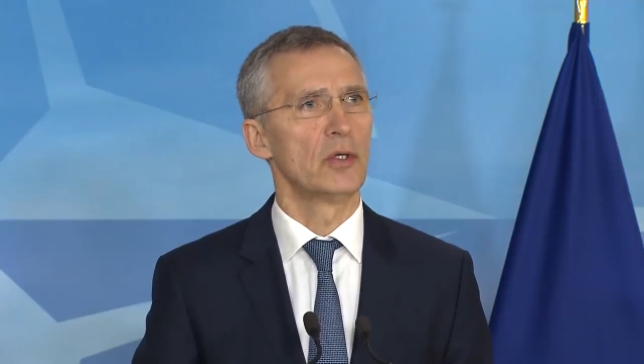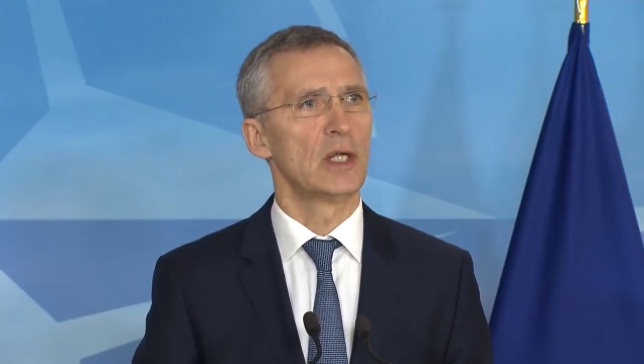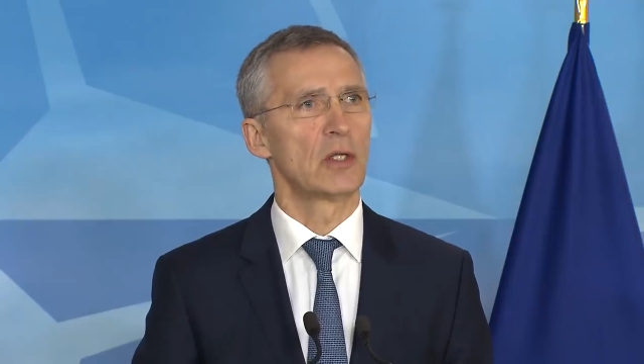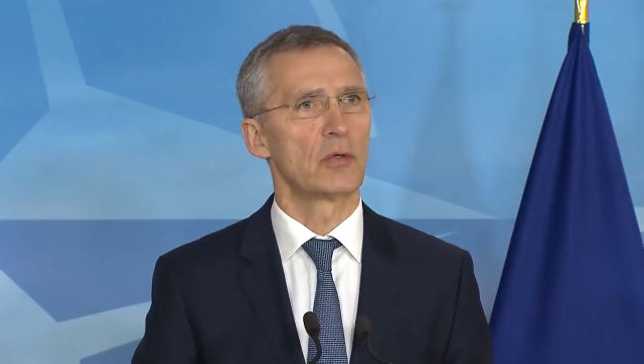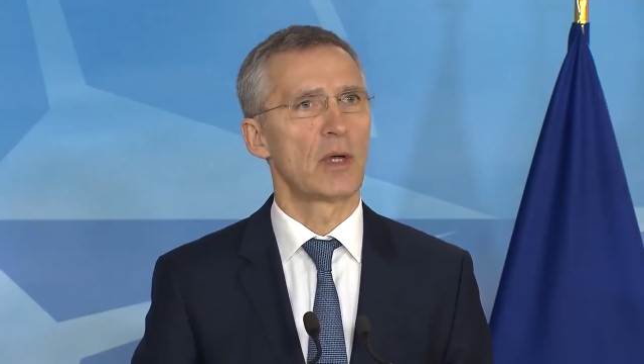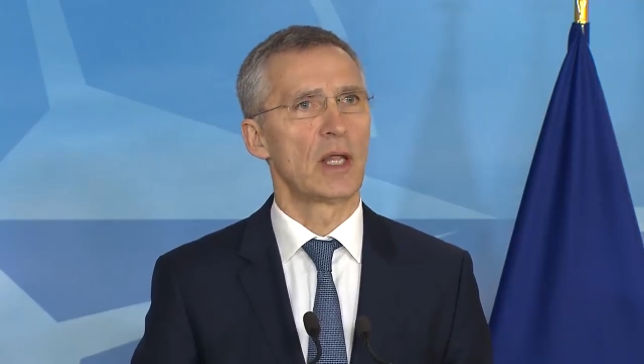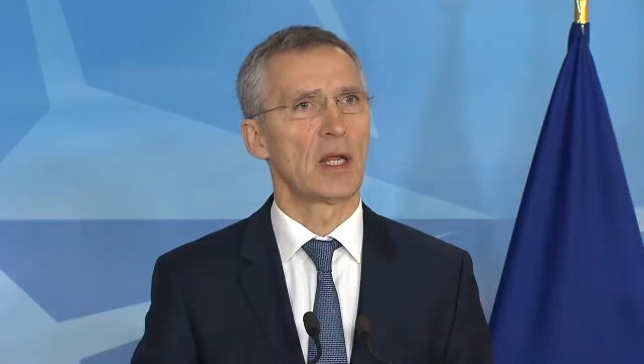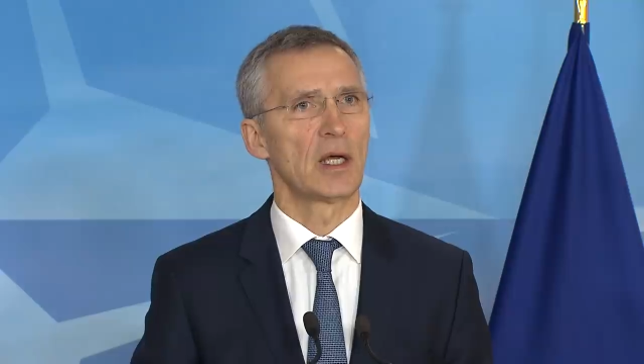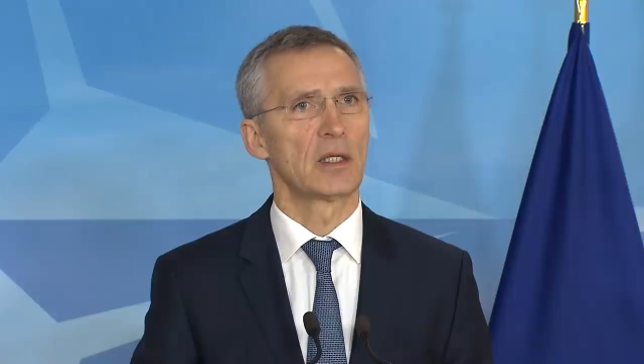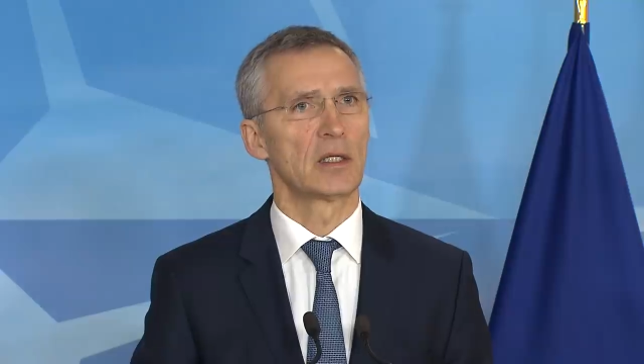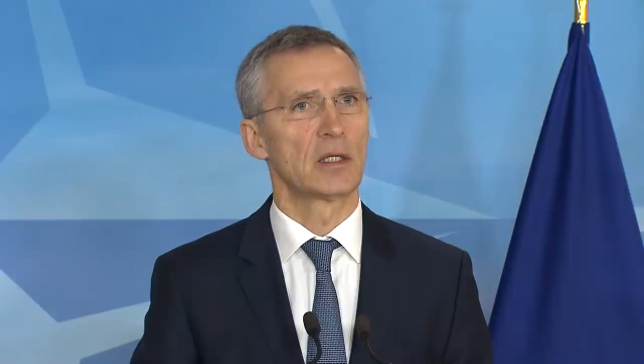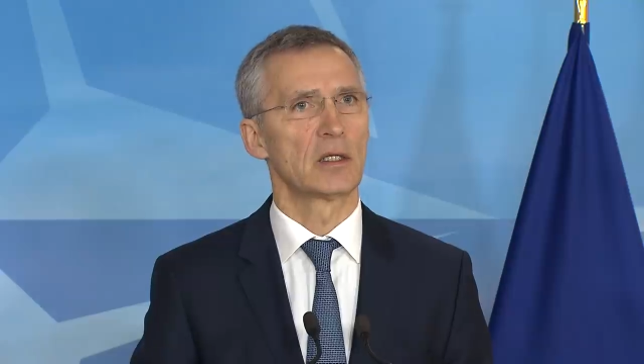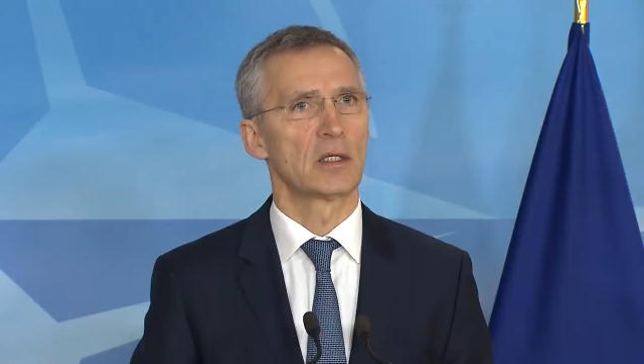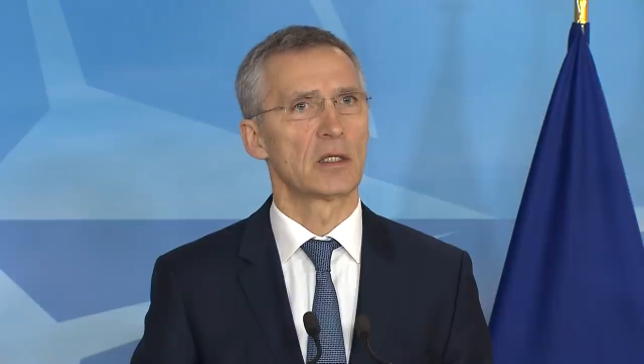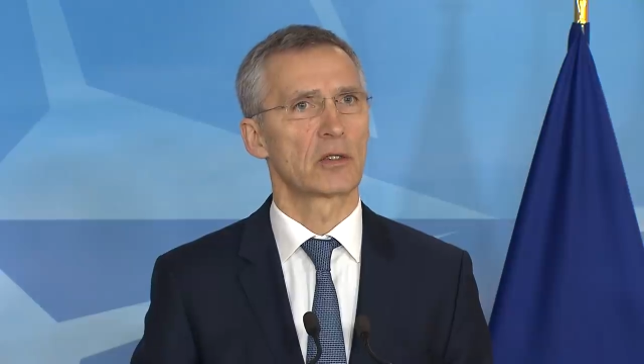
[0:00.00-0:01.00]
NATO
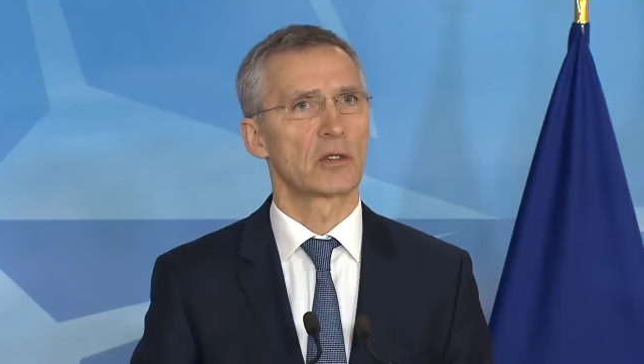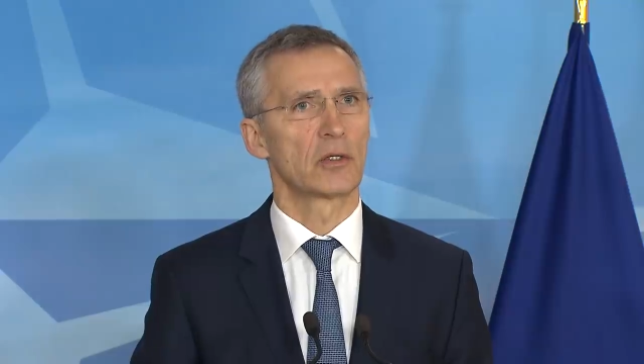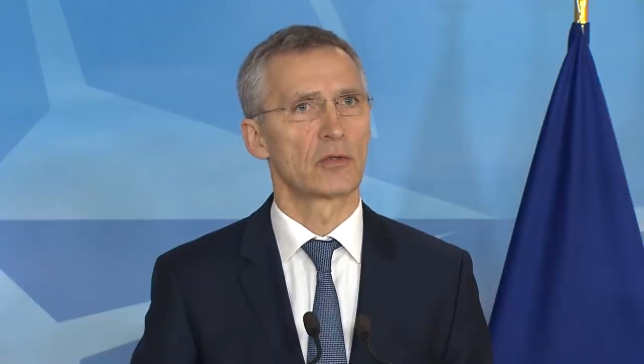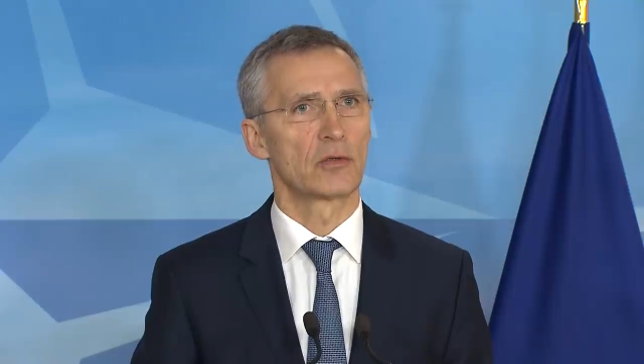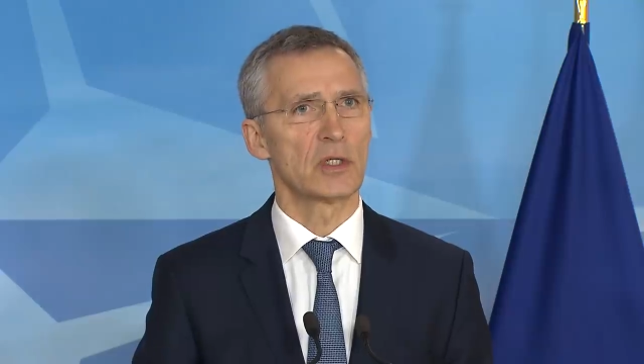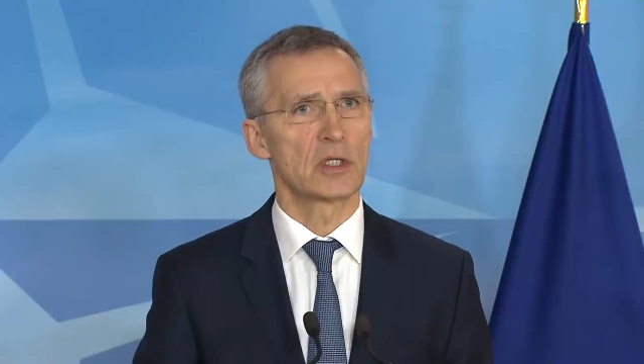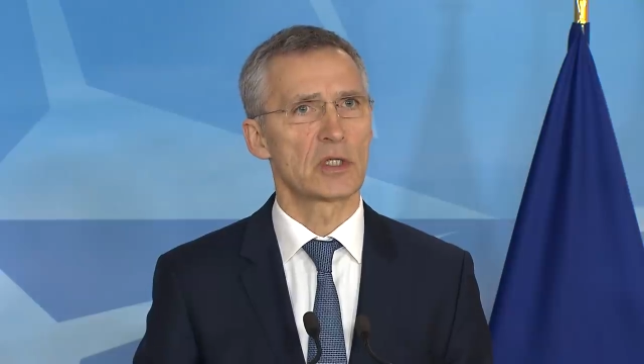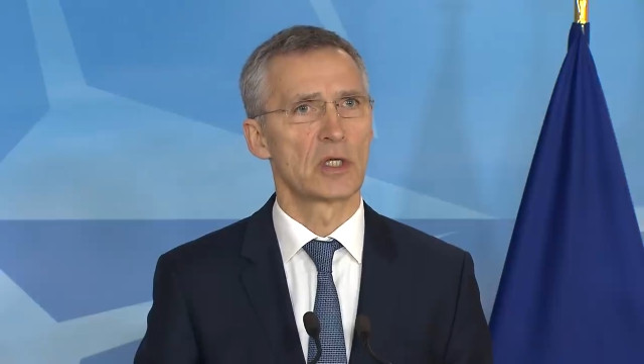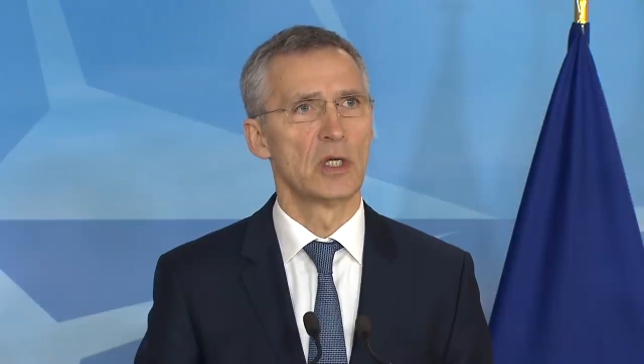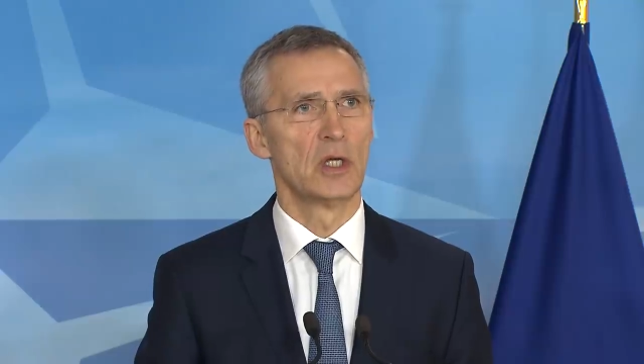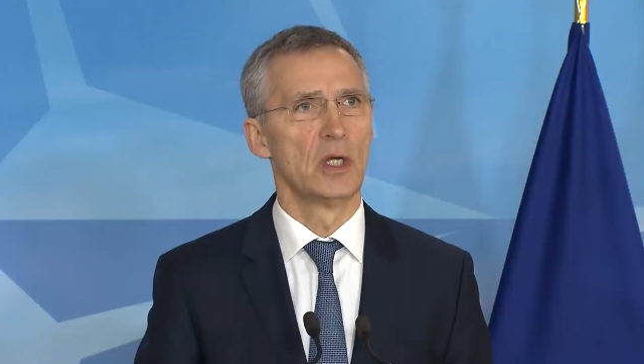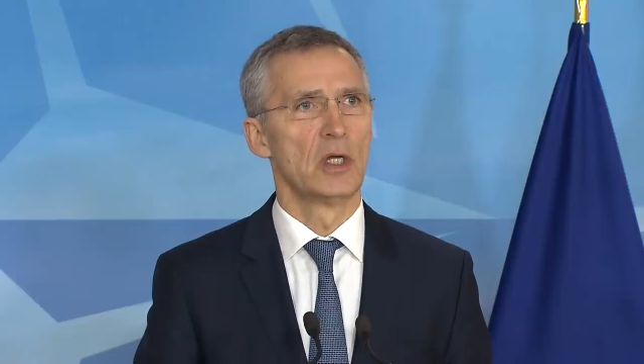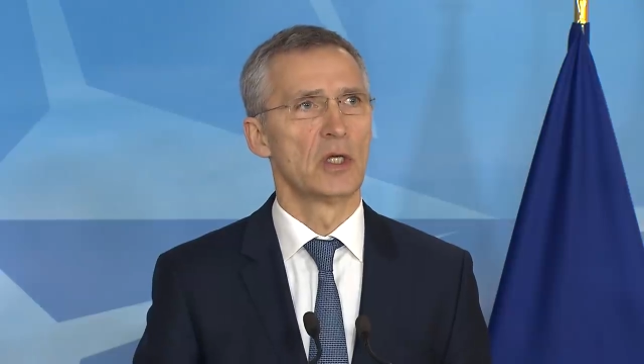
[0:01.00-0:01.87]
allied countries.